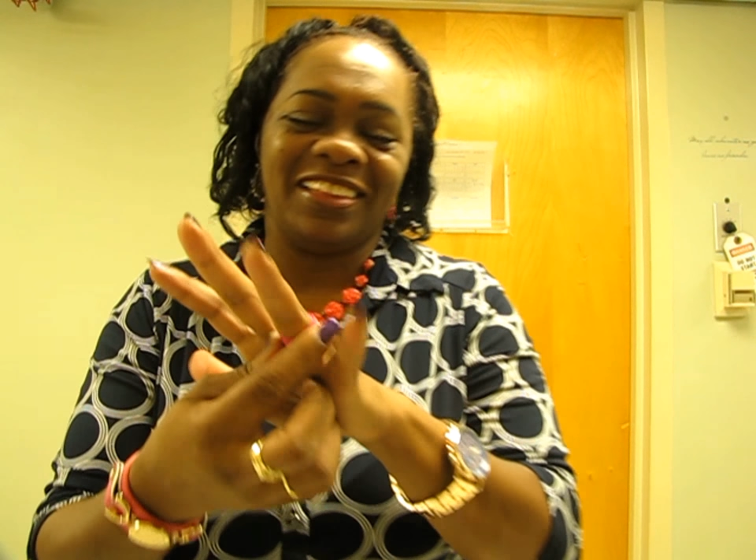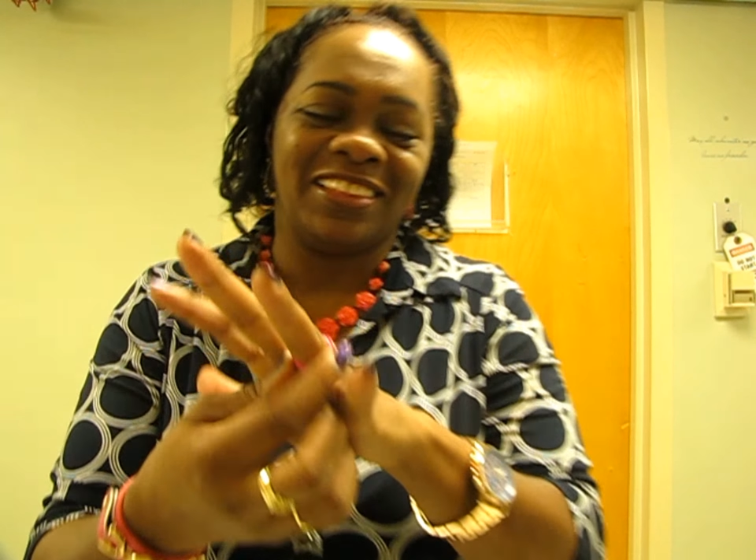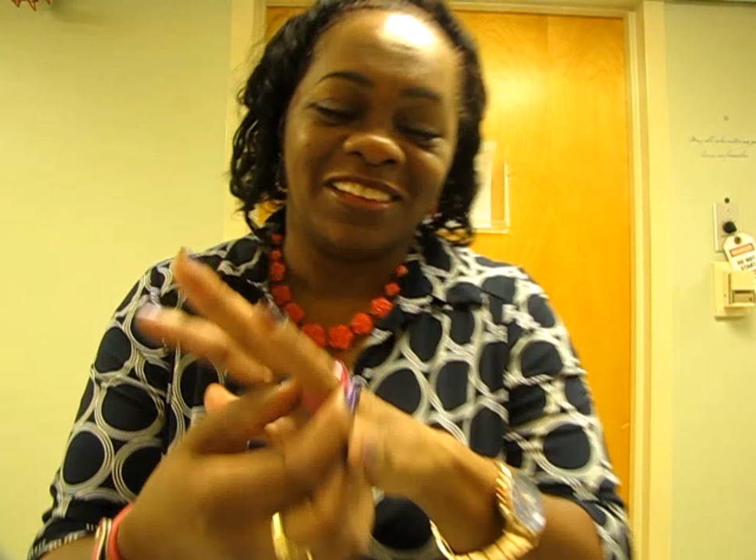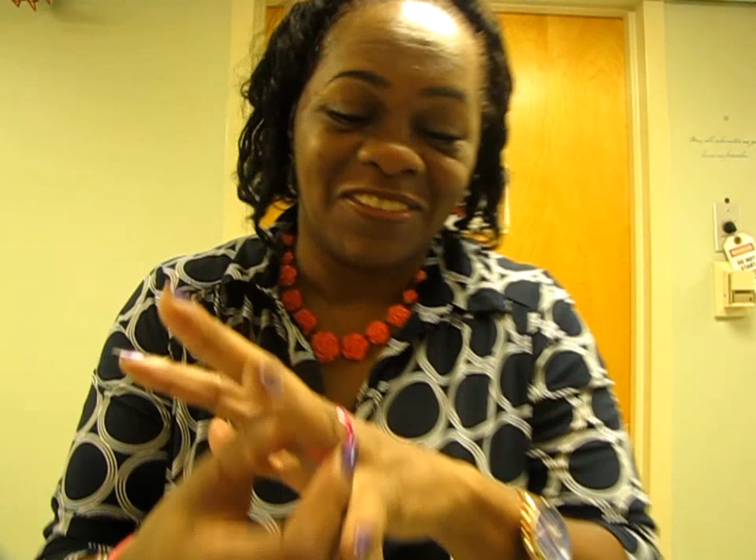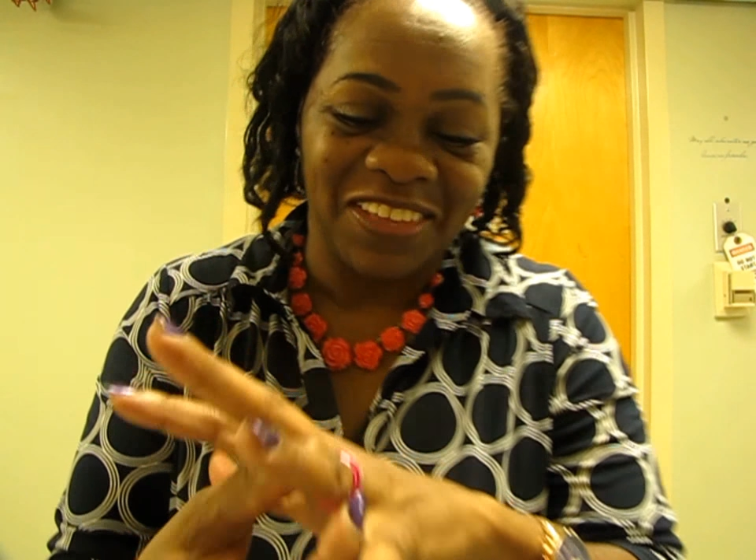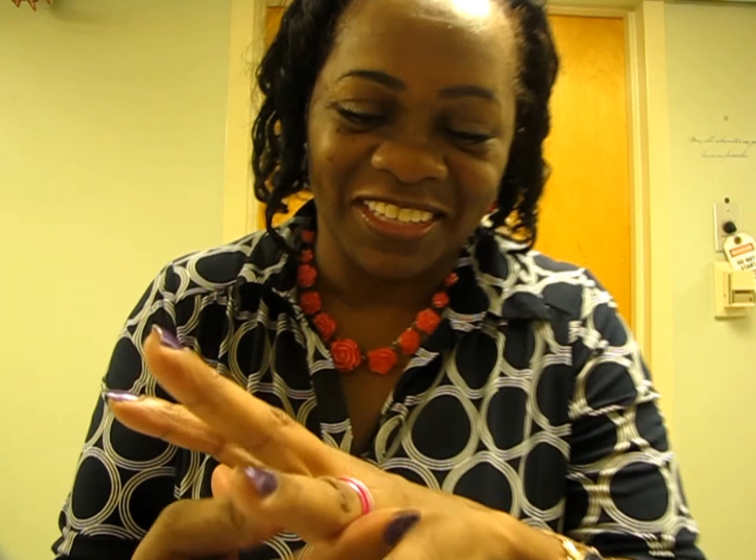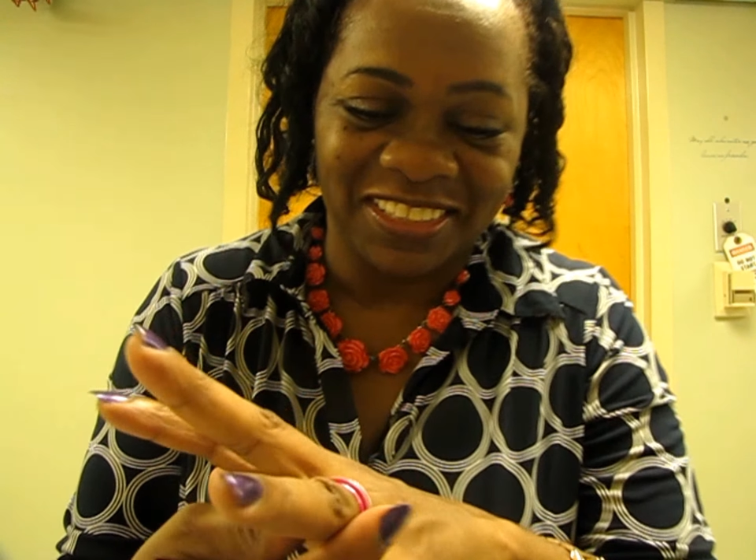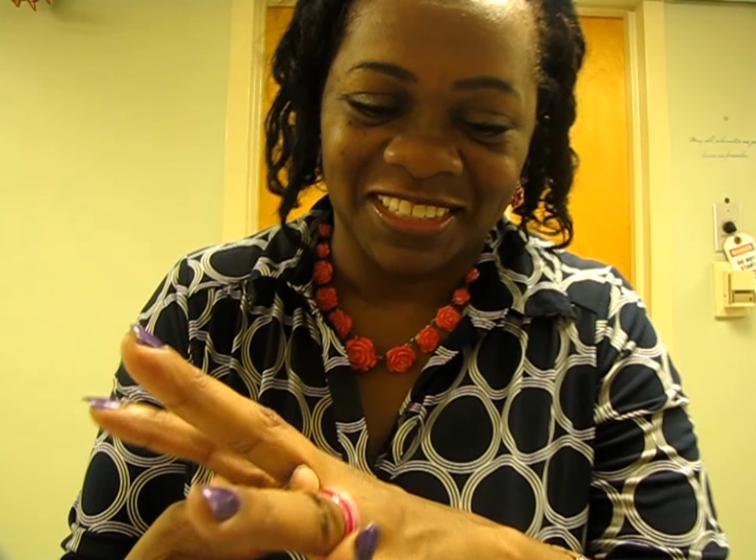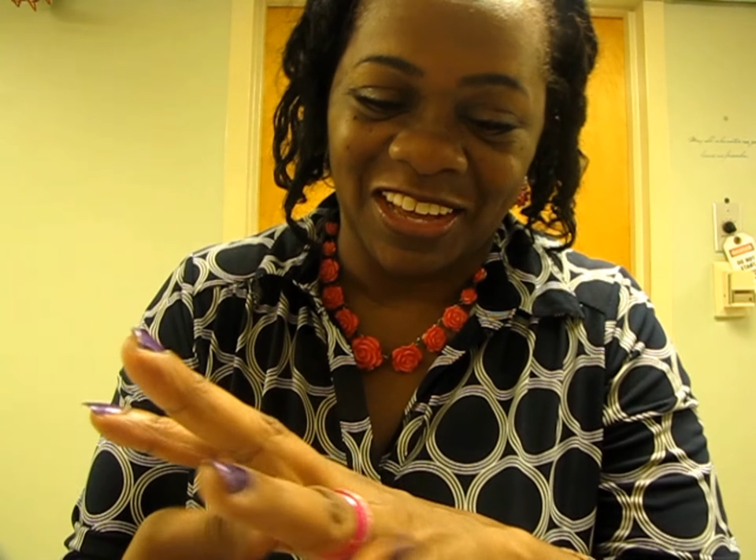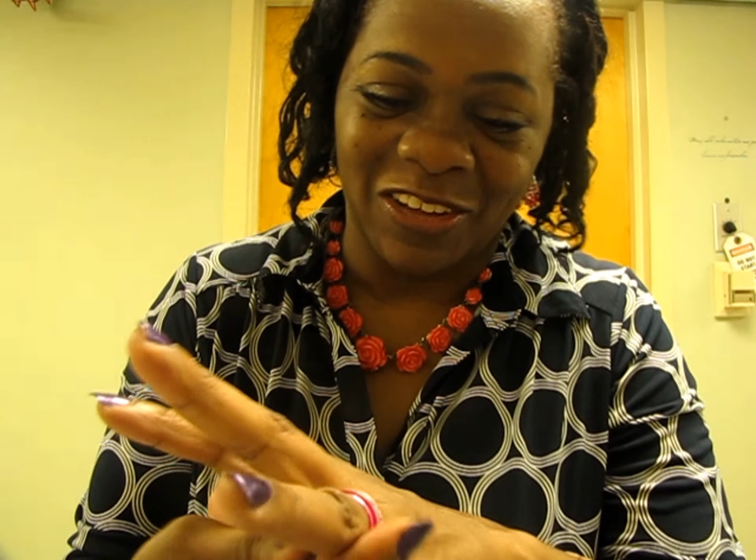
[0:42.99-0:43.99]
love that
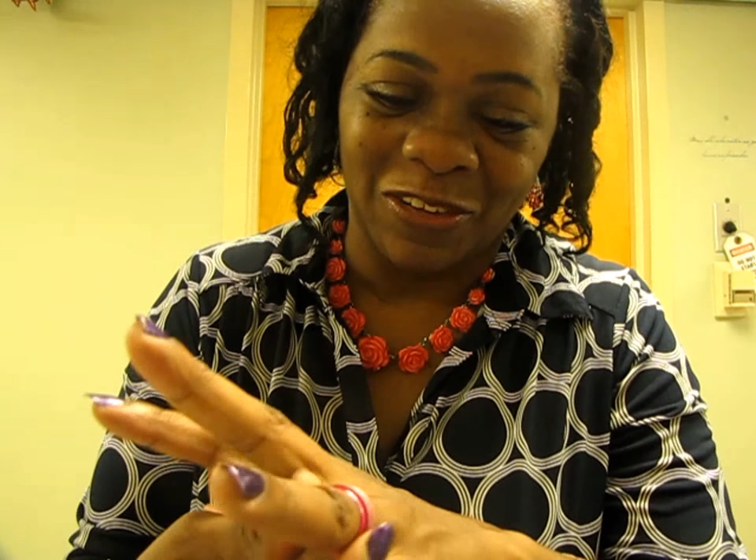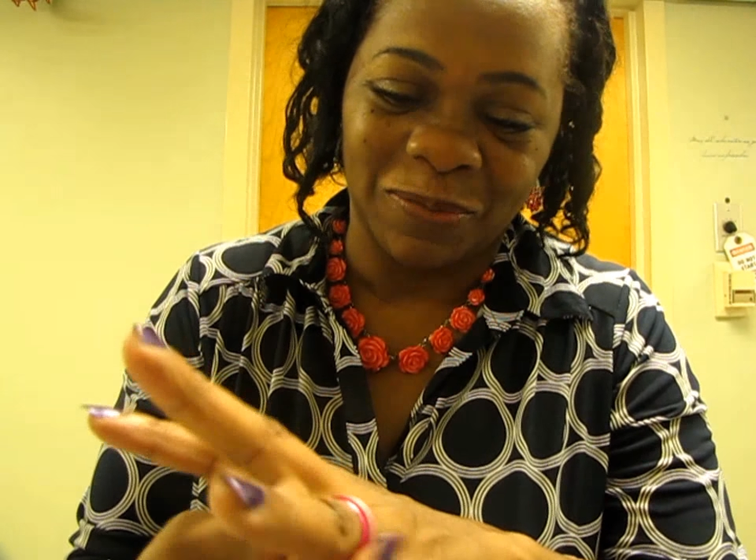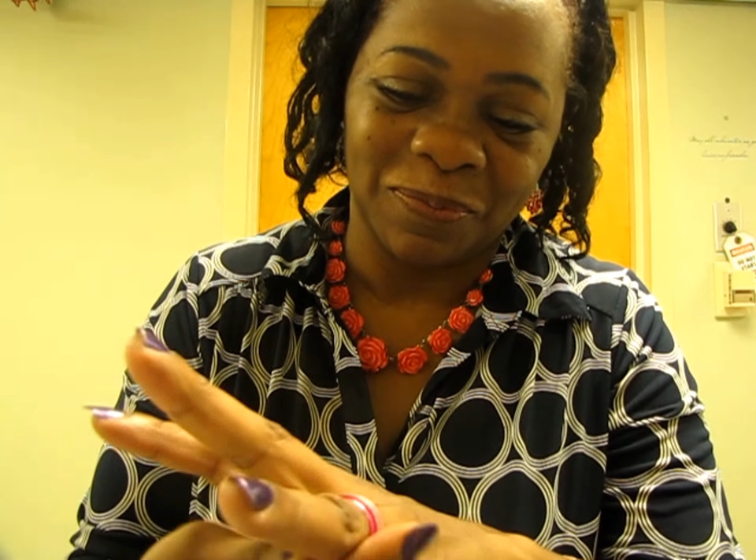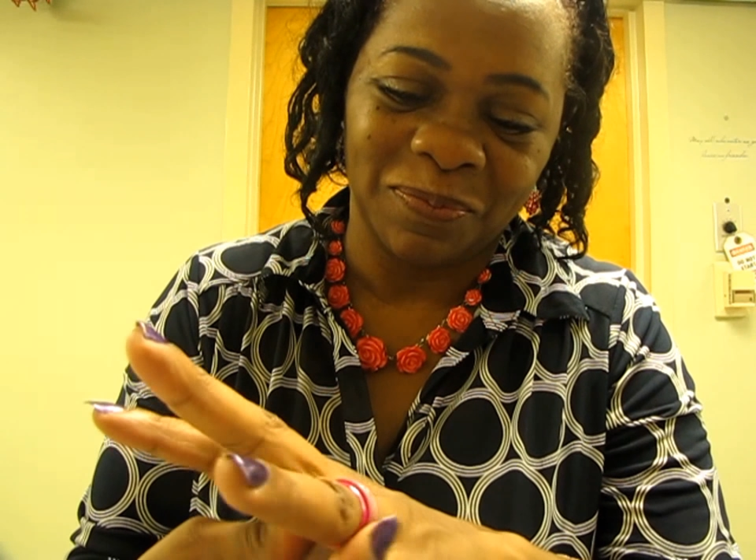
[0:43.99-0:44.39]
style.